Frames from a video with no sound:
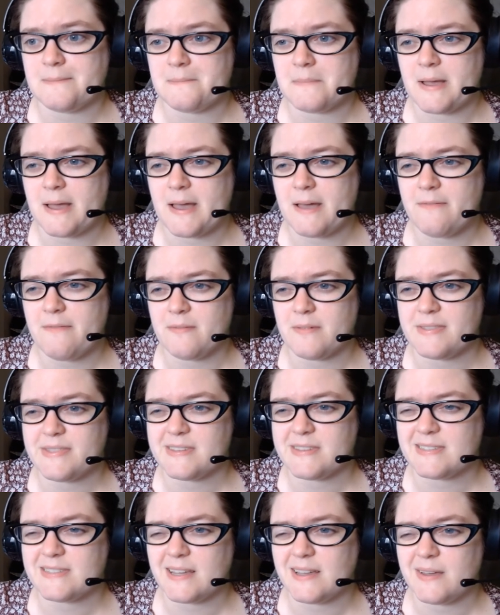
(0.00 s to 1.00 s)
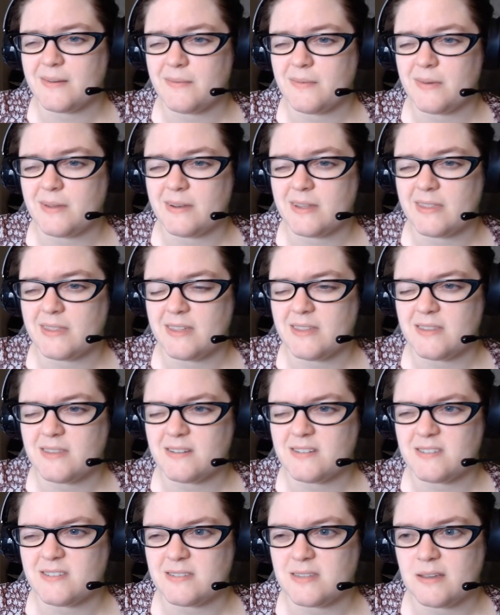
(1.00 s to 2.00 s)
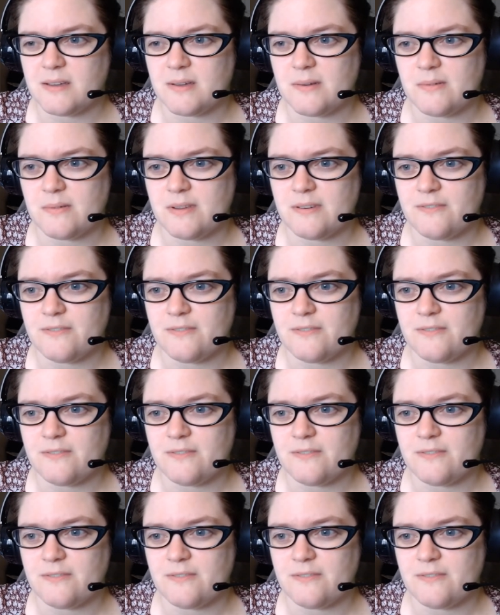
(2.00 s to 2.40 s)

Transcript: I haven't read the second one. I think there's a second one,